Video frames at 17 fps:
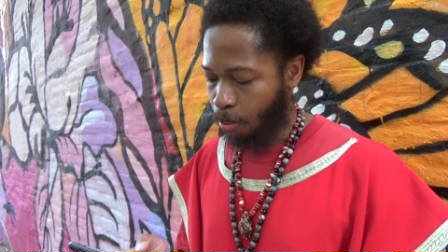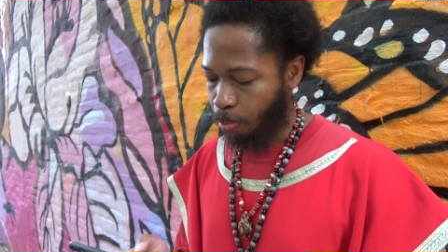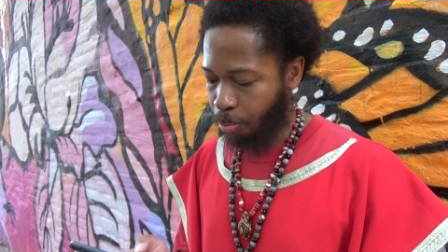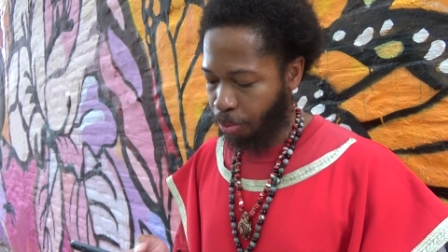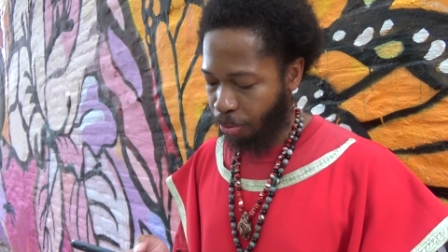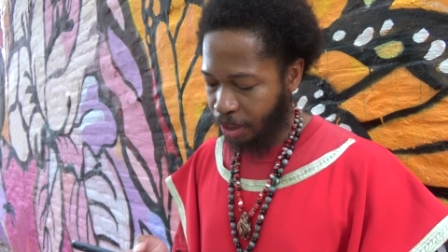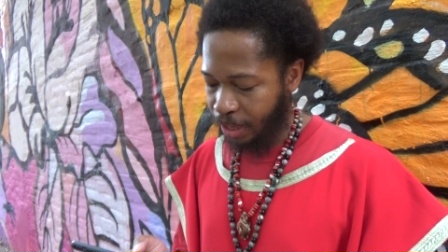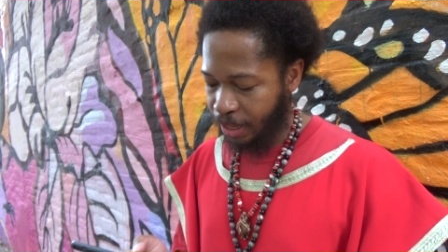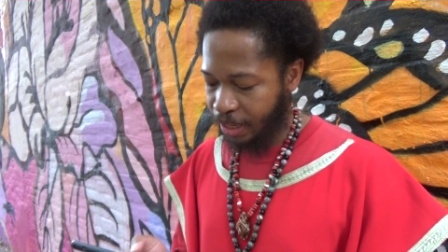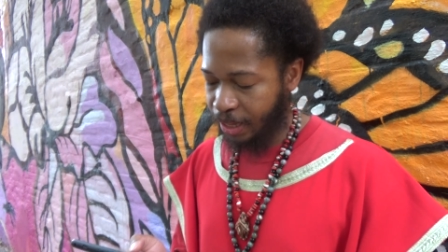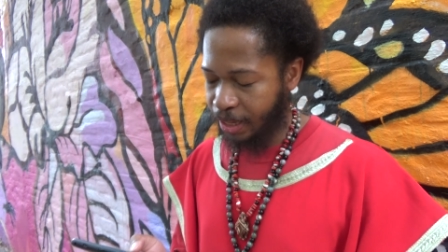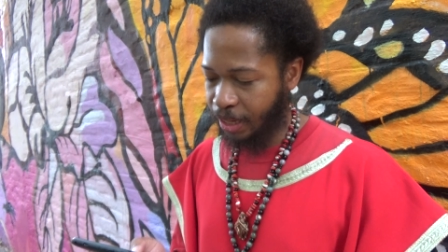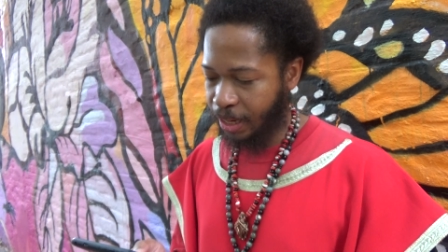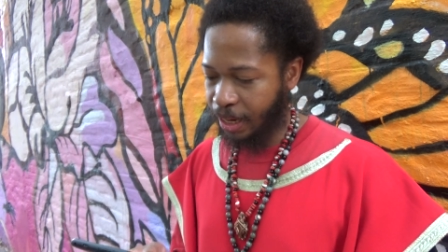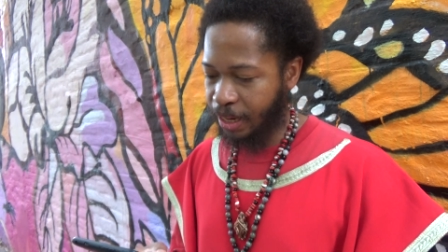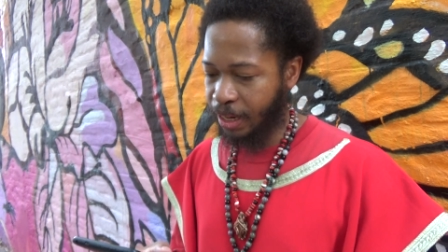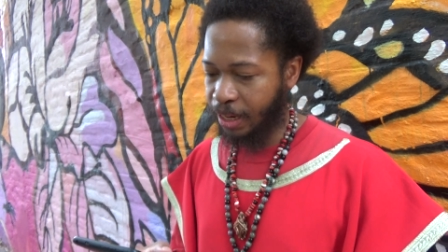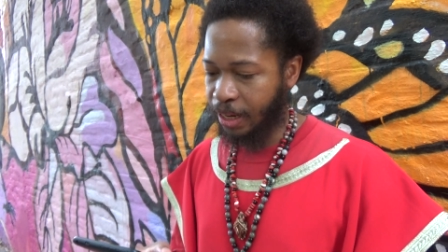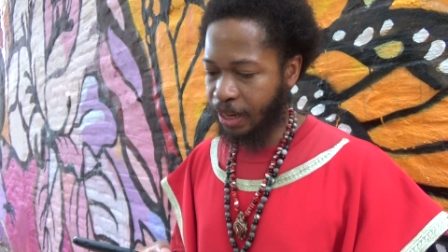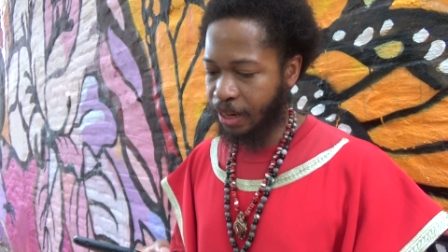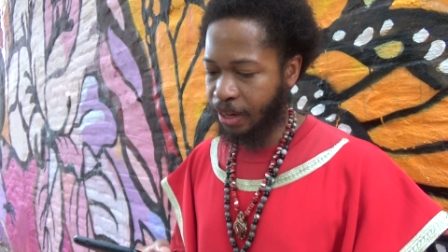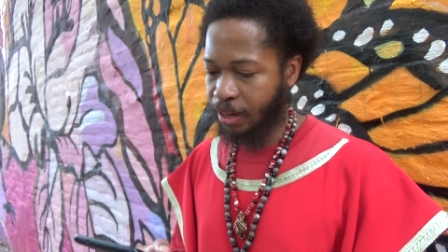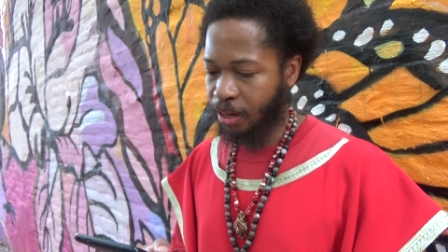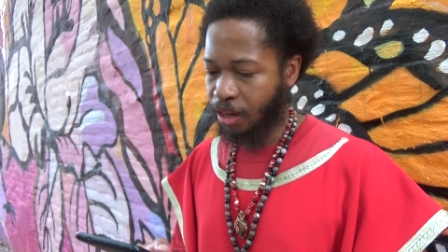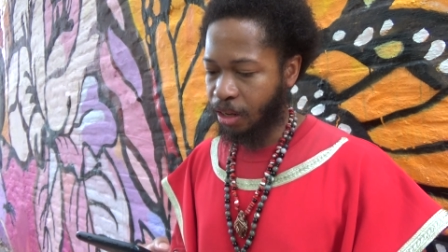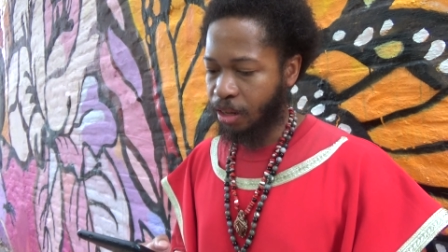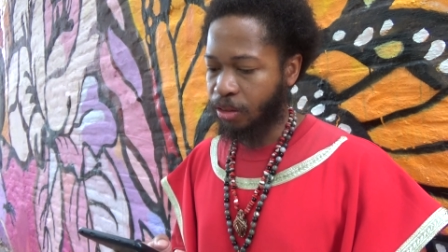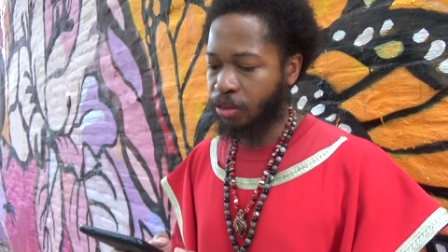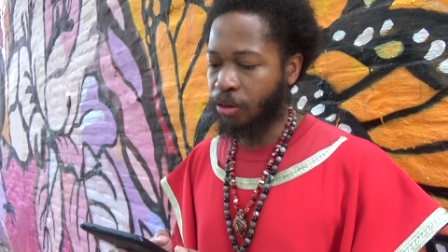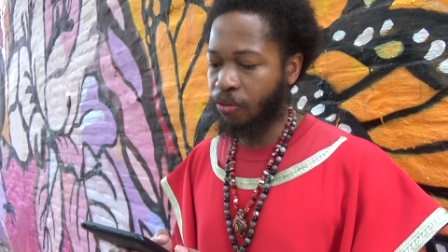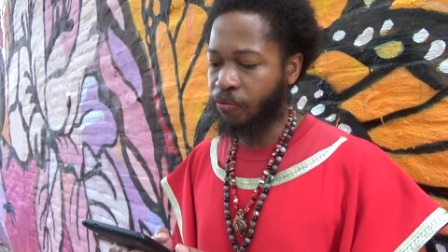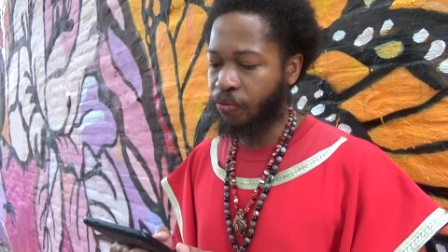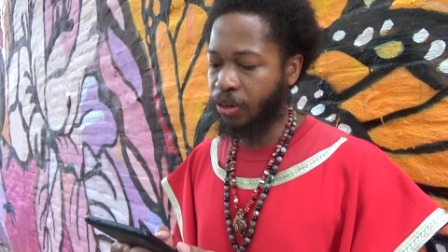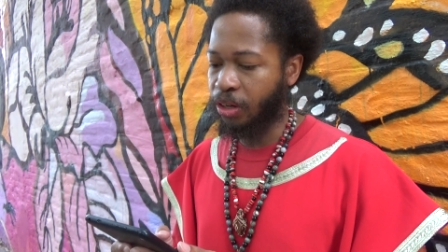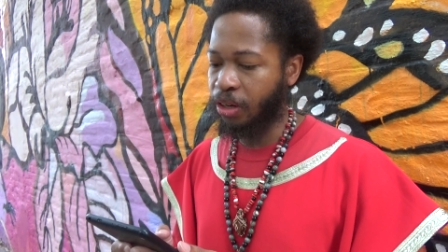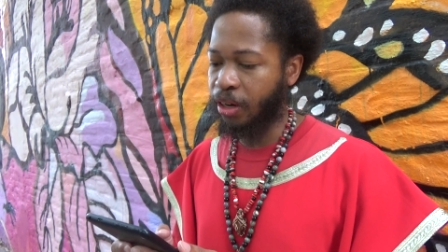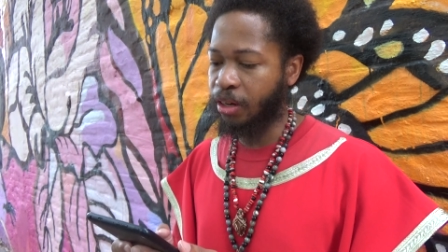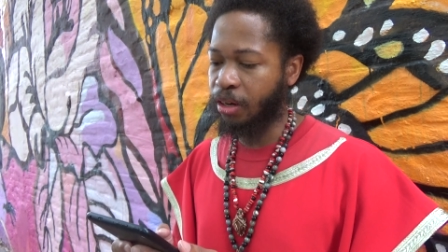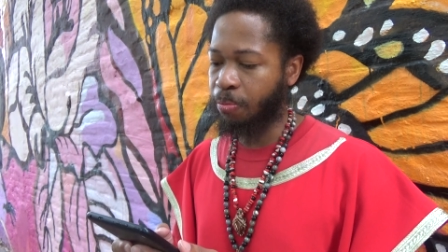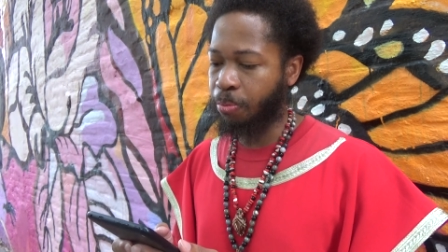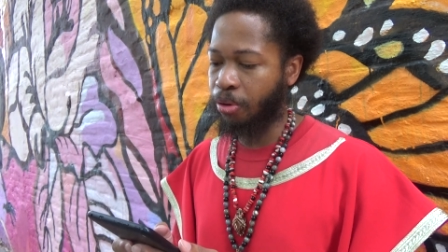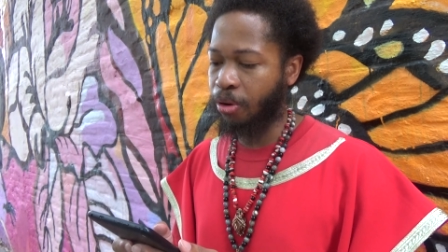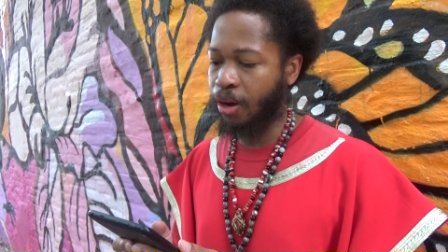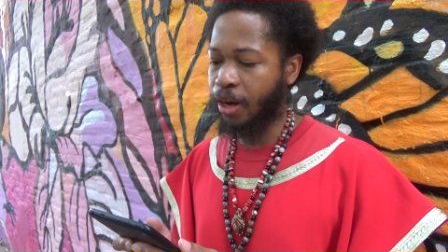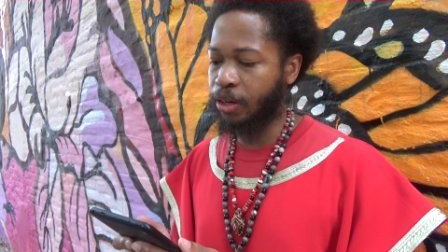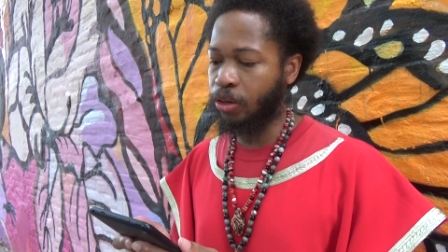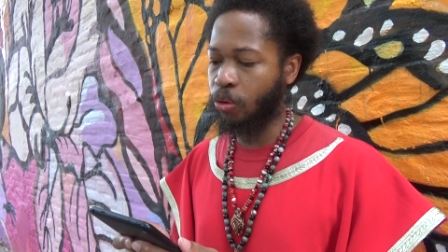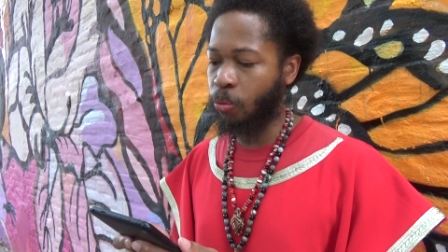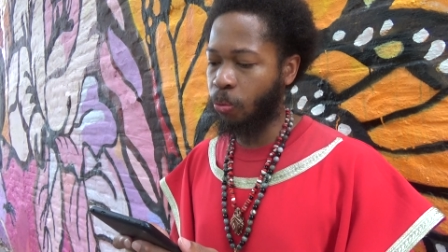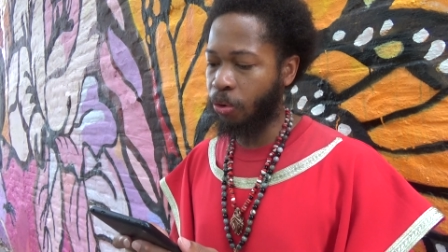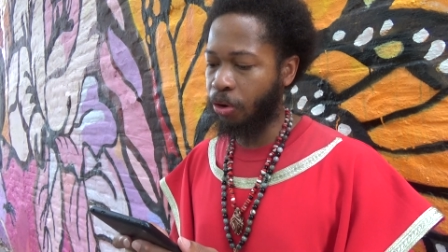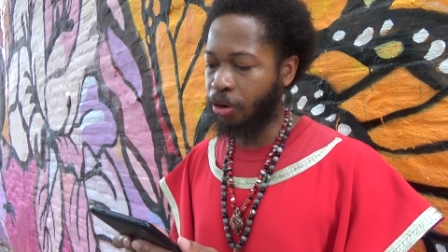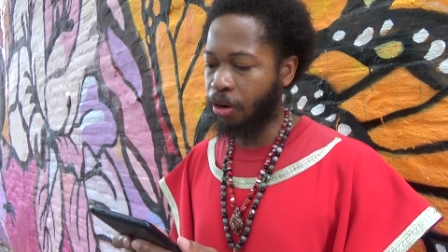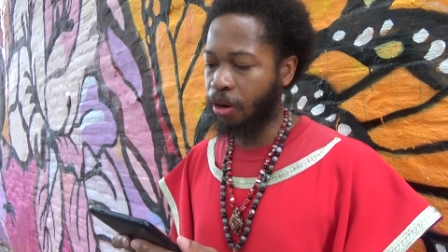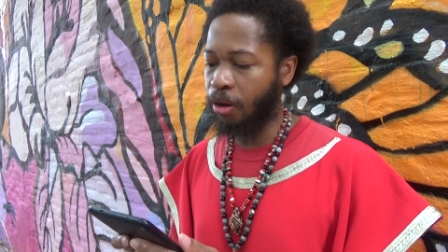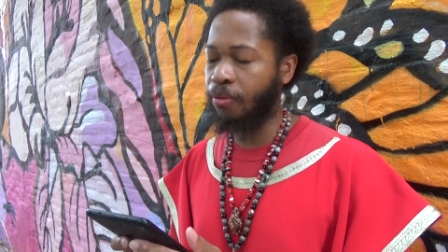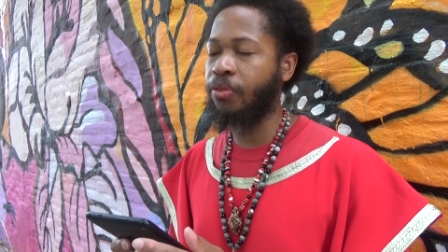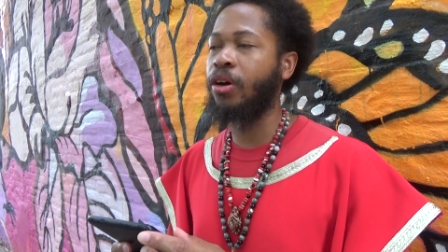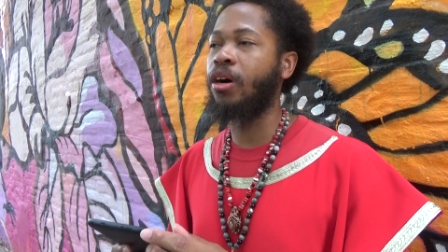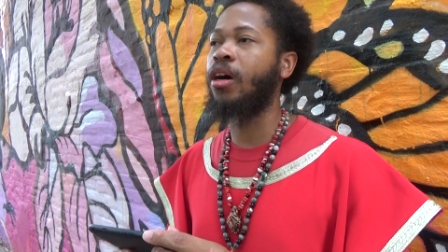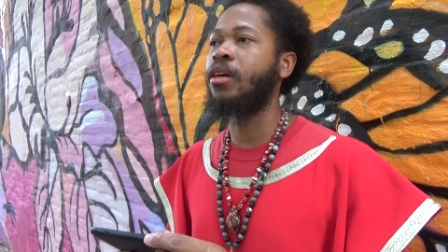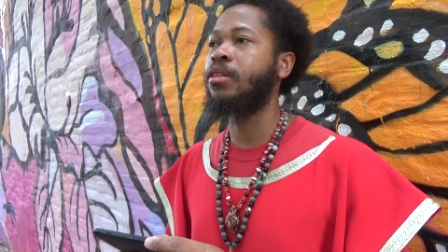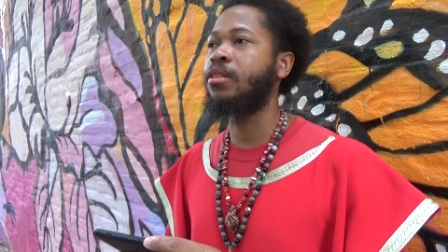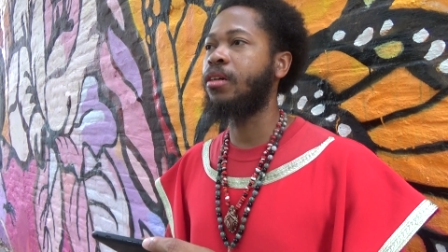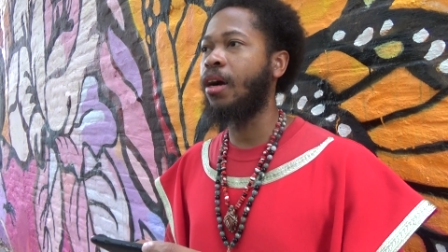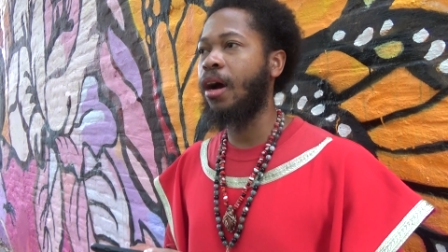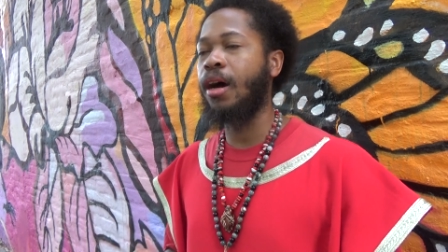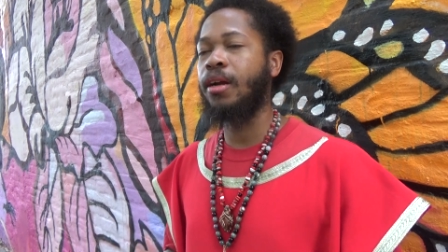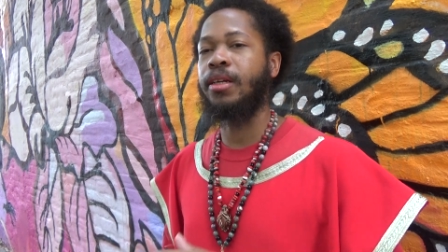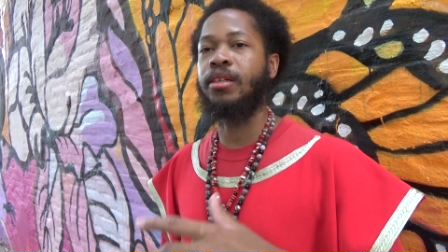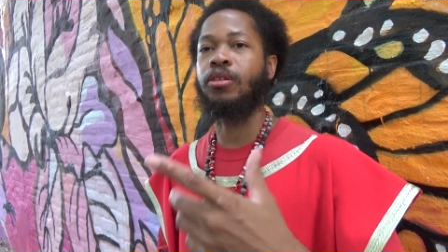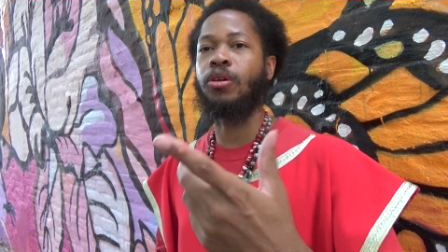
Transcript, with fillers: bringing in the flood upon the world of the ungodly.